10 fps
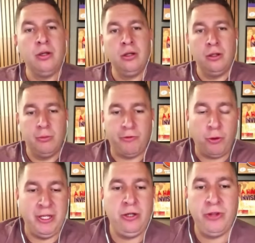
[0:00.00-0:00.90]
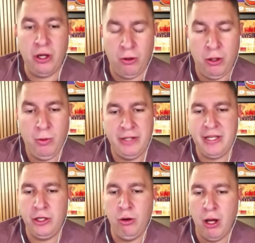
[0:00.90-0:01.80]
Before we do, though, I want to tell
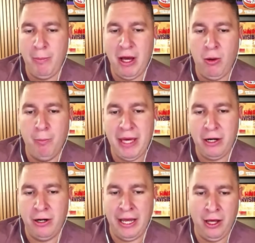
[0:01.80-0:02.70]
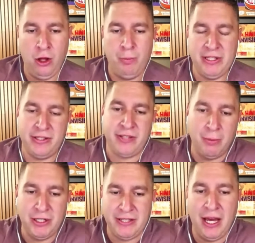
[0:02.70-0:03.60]
you about BetterHelp. It's the
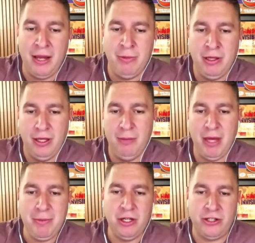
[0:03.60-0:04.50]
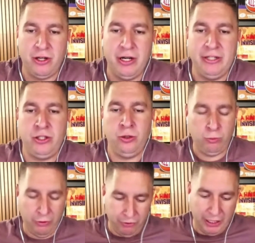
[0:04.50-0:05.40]
summertime, and maybe you're starting to
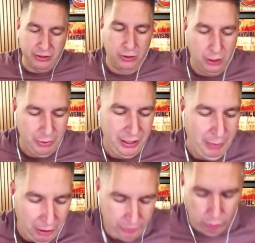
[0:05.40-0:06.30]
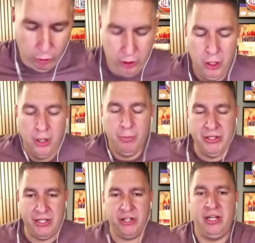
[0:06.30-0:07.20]
reflect a little bit about your
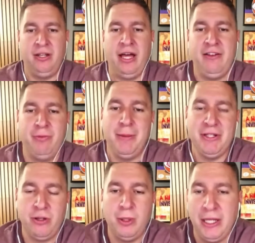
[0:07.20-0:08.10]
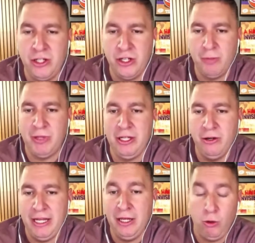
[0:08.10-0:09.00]
position in life. Maybe it's a relationship that you're
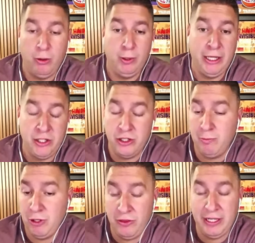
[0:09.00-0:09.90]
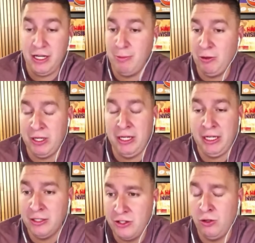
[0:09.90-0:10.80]
in or a relationship you're thinking about getting
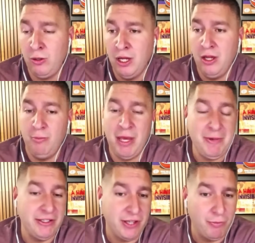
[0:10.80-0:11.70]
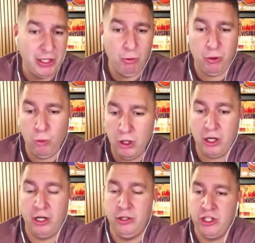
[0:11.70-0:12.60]
into. Maybe it's something with work
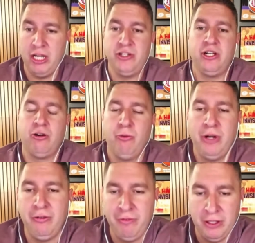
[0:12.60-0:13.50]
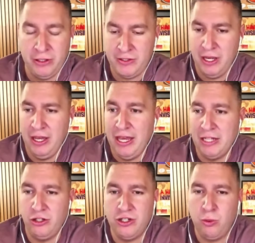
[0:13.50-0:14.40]
or you changing career fields, and
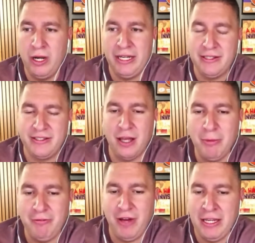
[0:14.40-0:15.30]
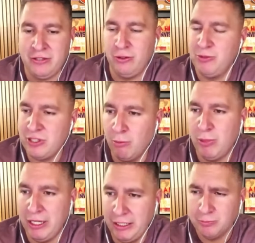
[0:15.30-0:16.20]
you just want to get some advice from
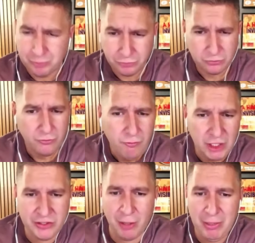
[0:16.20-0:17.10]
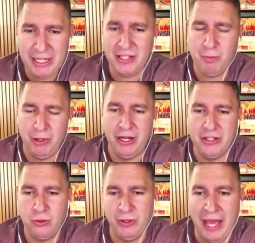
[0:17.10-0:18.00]
somebody
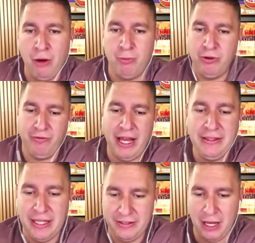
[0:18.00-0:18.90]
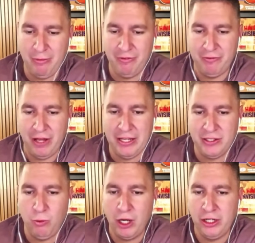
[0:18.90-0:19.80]
experienced with how to provide that type of advice and
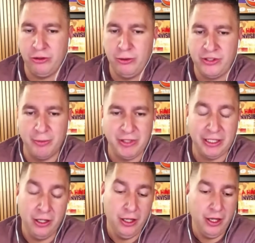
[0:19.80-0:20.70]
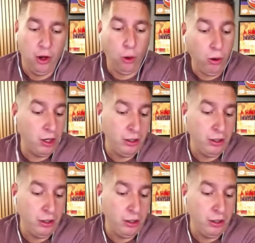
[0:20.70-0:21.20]
walk you through something. Or